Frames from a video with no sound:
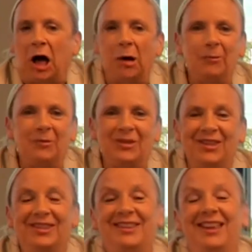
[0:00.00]
Um,
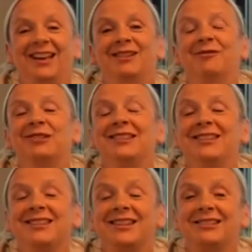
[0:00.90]
that
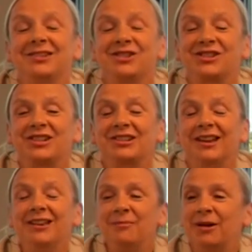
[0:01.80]
is, is, a logistic
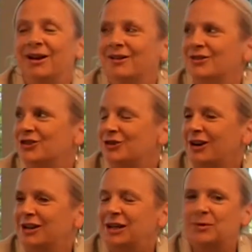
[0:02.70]
nightmare to
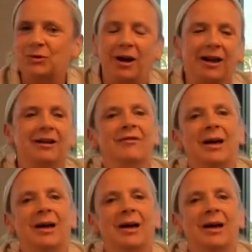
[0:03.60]
try to keep track of.